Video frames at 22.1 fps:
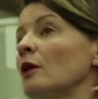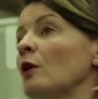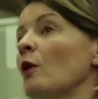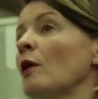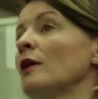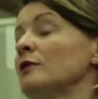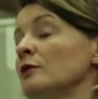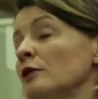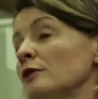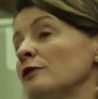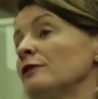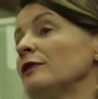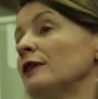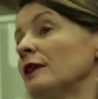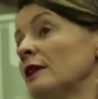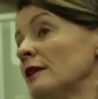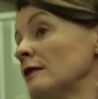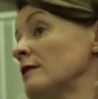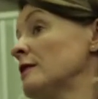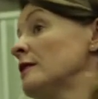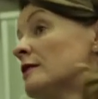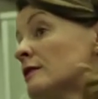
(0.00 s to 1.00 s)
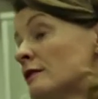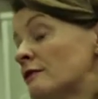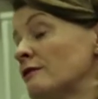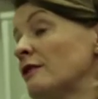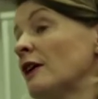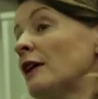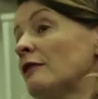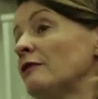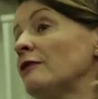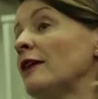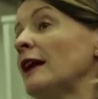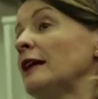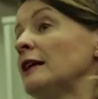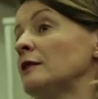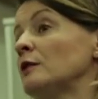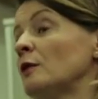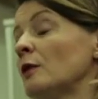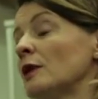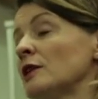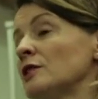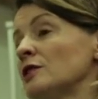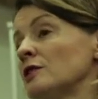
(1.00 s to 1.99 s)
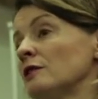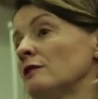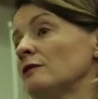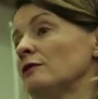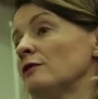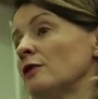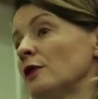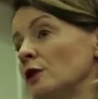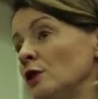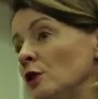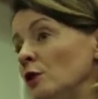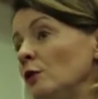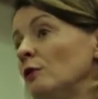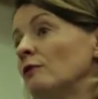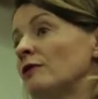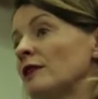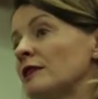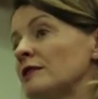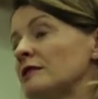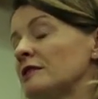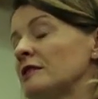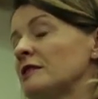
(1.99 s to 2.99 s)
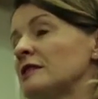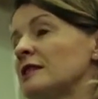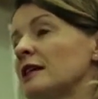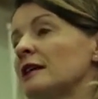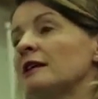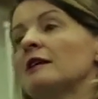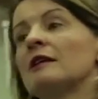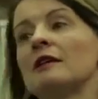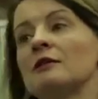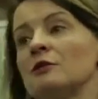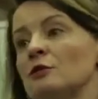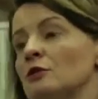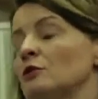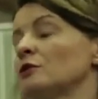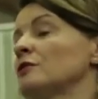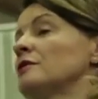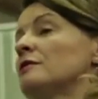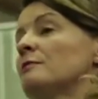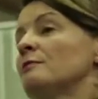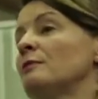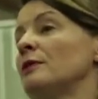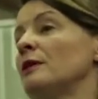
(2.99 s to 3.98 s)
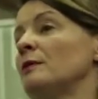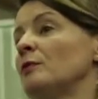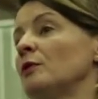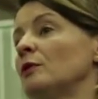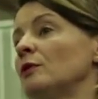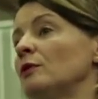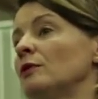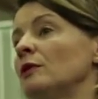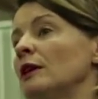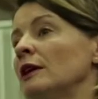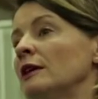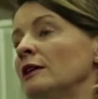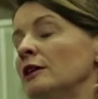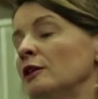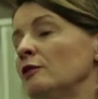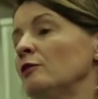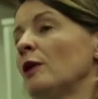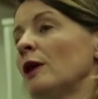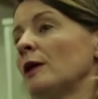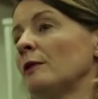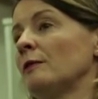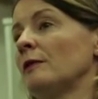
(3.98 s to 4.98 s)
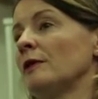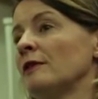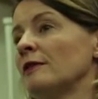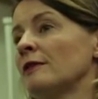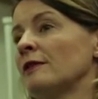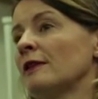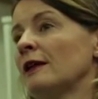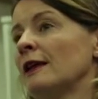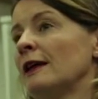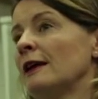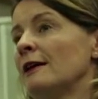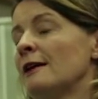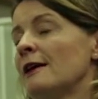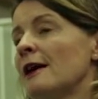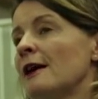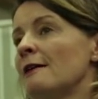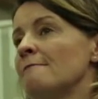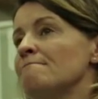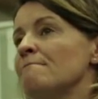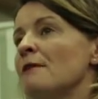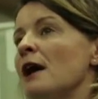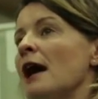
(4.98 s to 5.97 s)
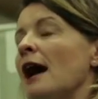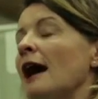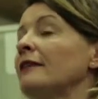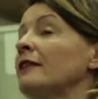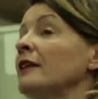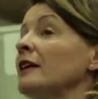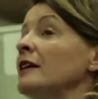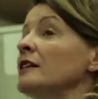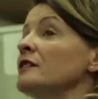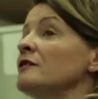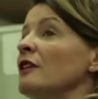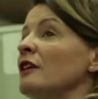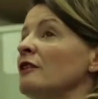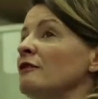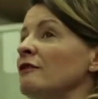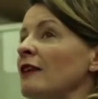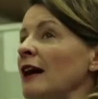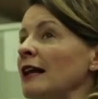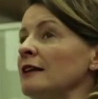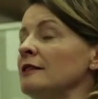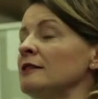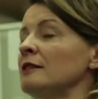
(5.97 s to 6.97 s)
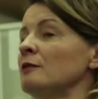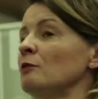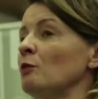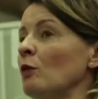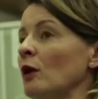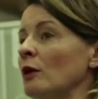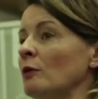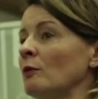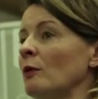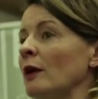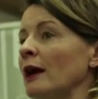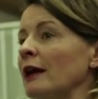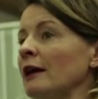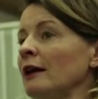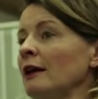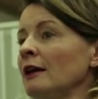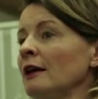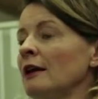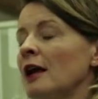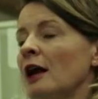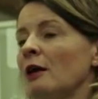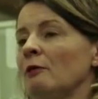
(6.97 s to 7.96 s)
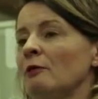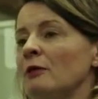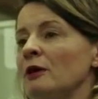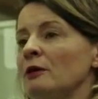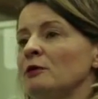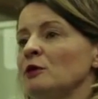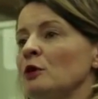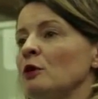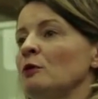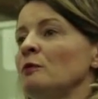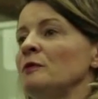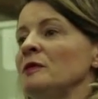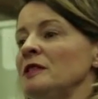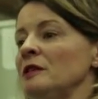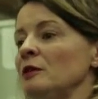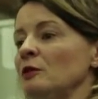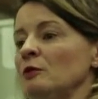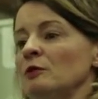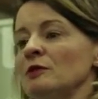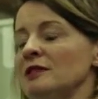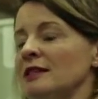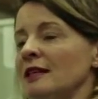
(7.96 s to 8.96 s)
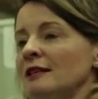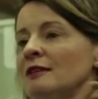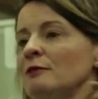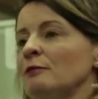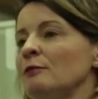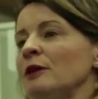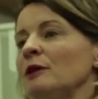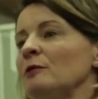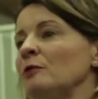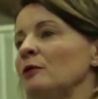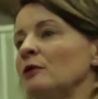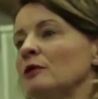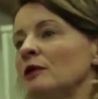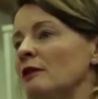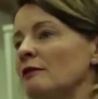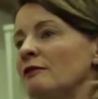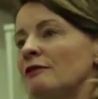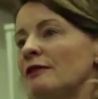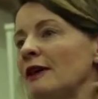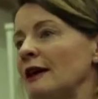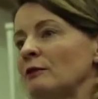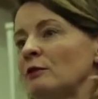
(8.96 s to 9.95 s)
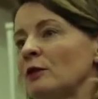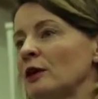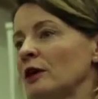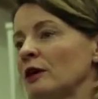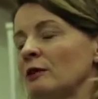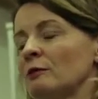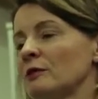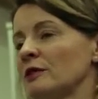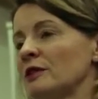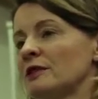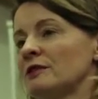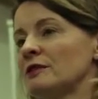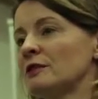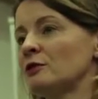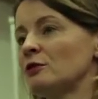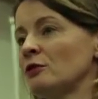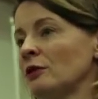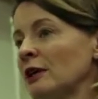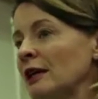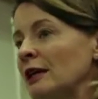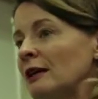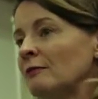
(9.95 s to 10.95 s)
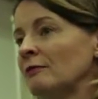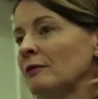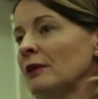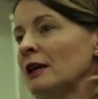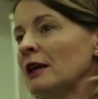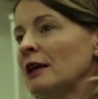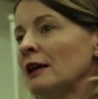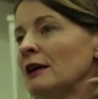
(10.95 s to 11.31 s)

Quite often, and I think it's a very valid question for a new investor to say, can I talk to some people you've worked with? I think it's very valid in one way, and we would obviously always send them people that have found working with us a dream.